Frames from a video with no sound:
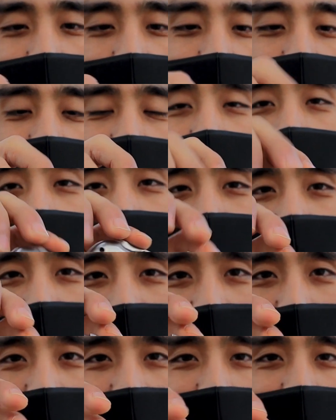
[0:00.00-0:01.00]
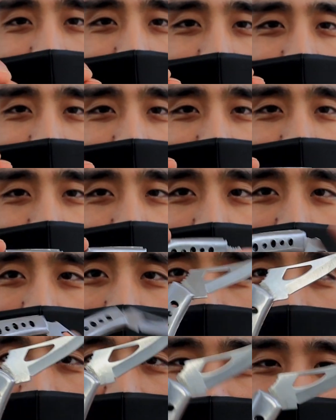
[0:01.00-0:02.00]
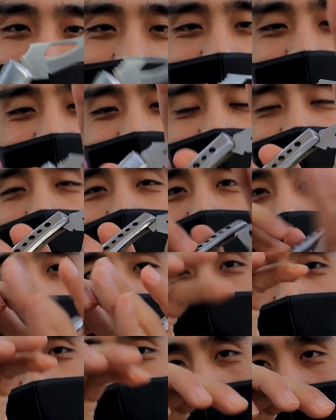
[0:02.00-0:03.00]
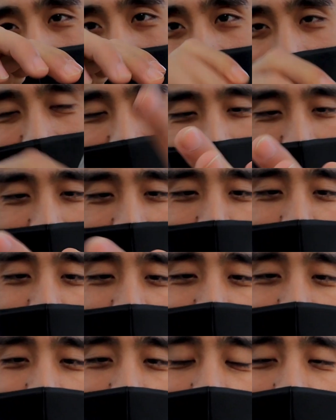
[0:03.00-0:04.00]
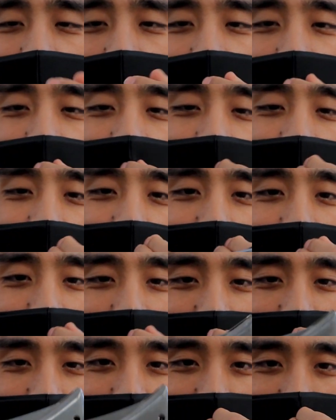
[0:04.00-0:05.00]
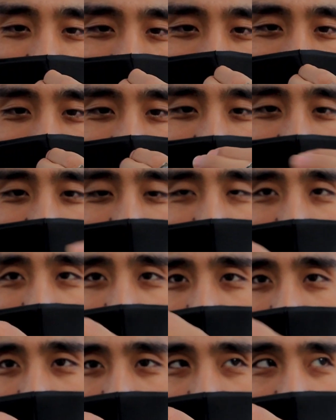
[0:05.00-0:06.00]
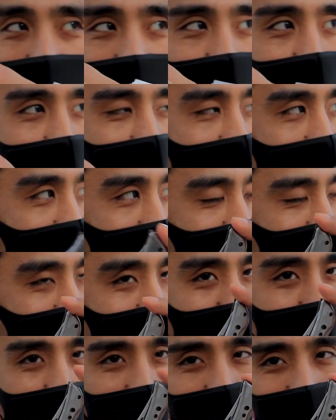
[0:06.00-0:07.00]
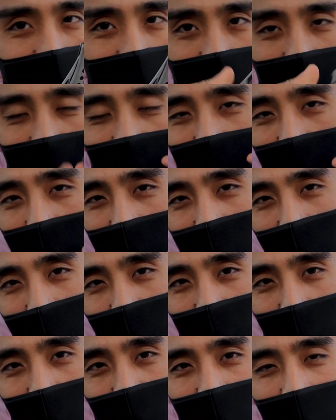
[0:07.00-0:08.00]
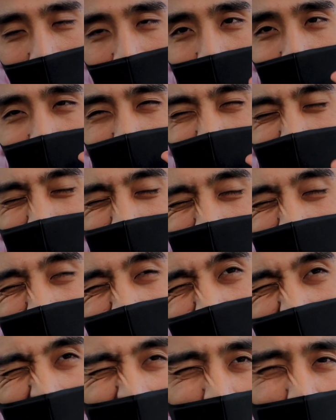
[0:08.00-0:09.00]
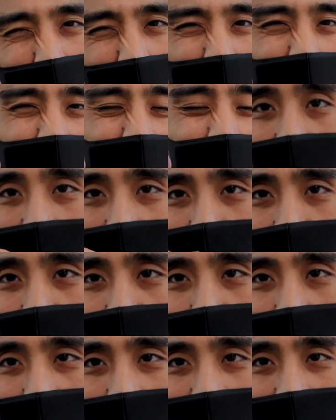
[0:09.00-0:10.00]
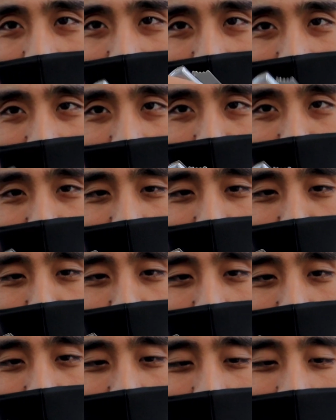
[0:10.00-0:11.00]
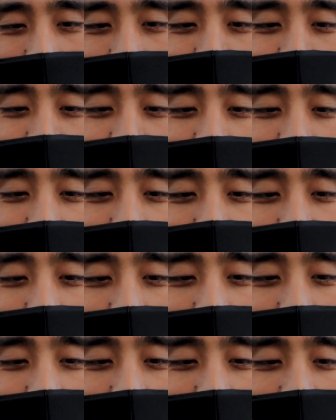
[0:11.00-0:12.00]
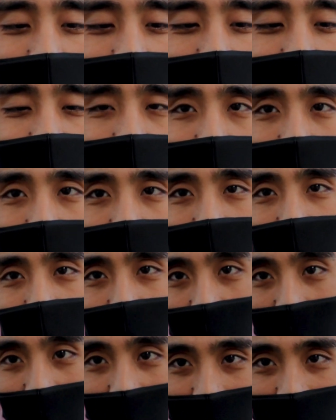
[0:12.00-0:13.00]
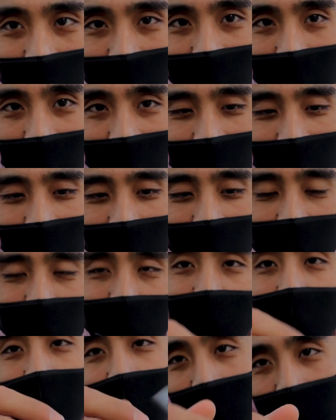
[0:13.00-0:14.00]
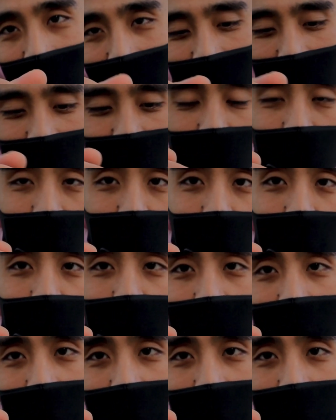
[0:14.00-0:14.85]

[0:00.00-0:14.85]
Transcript: in case I get in a street fight. Just kidding. Anyways, this thing, it's been in my camera bag since day one. I don't know why I keep this with me, but in case I need it, I need it. So